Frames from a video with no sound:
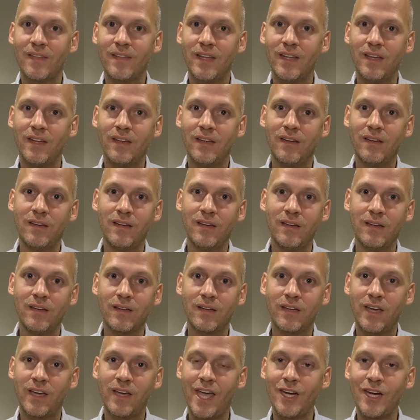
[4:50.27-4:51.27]

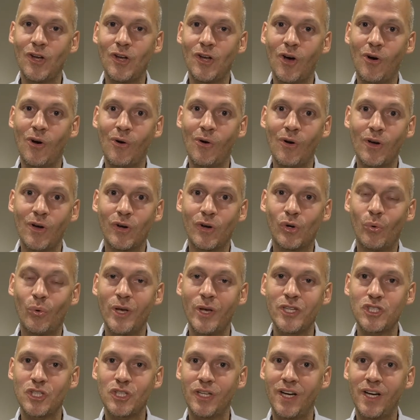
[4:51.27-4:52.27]
KANO
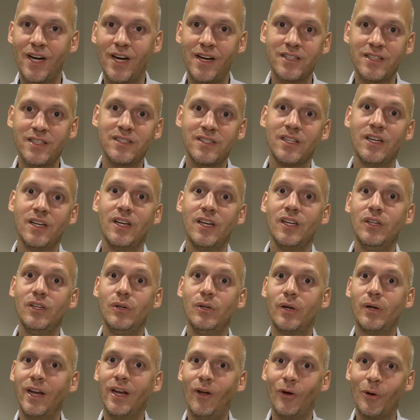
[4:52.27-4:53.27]
questionnaires, you
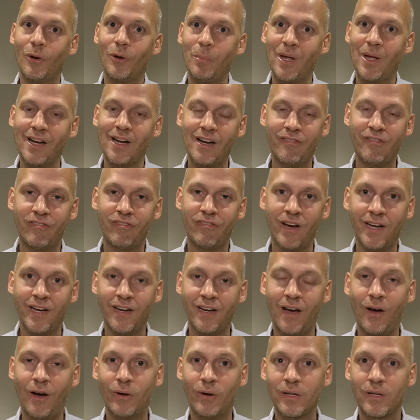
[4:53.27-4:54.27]
can automatically find
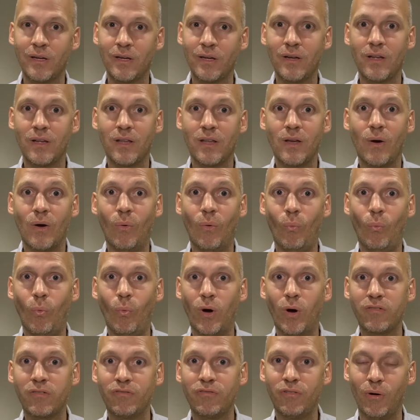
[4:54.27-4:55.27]
out what
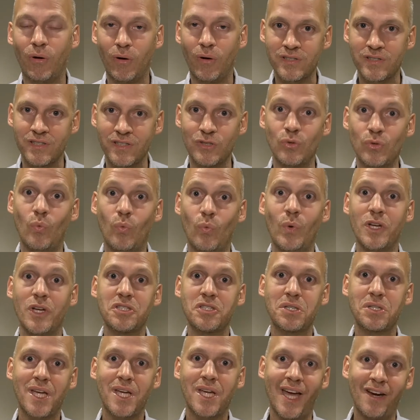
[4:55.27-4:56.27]
falls into
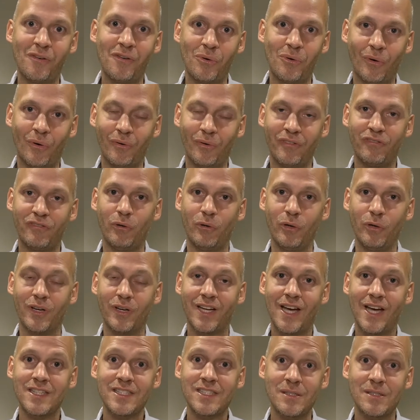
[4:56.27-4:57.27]
which category for your
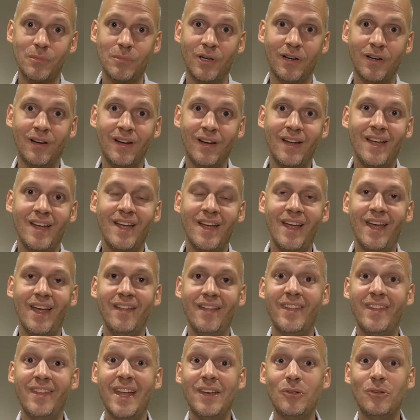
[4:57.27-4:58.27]
customer, and
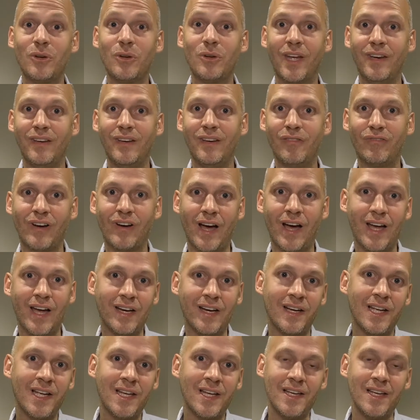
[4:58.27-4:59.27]
then you can define
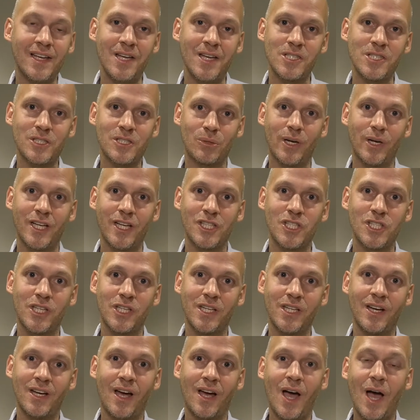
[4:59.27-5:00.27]
a
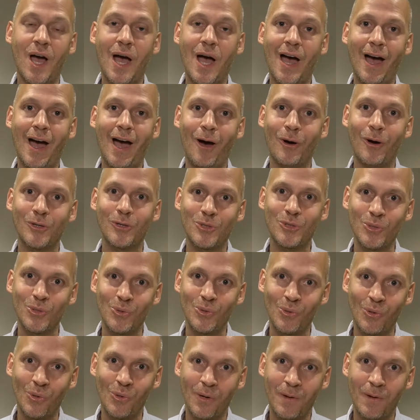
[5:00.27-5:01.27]
strategy how
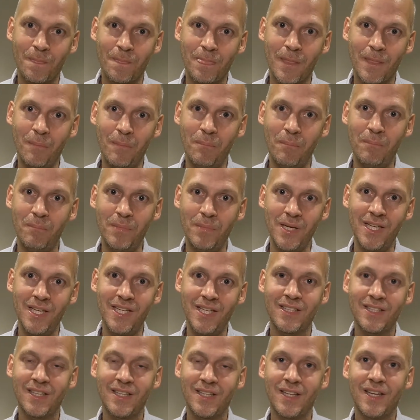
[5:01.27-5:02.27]
to meet
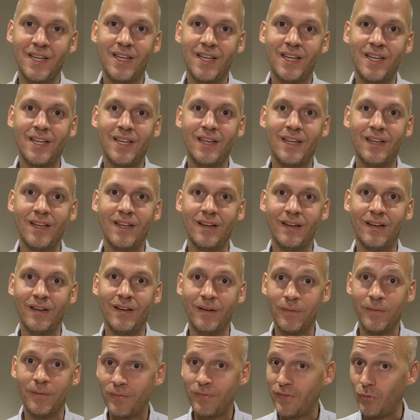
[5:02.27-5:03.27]

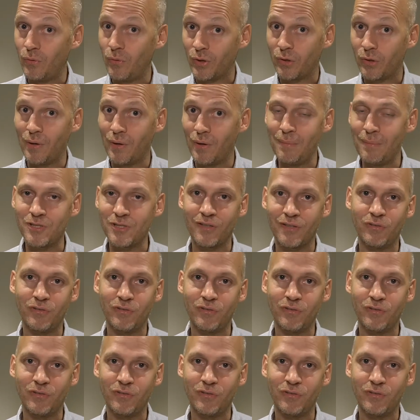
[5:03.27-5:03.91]
the requirements of your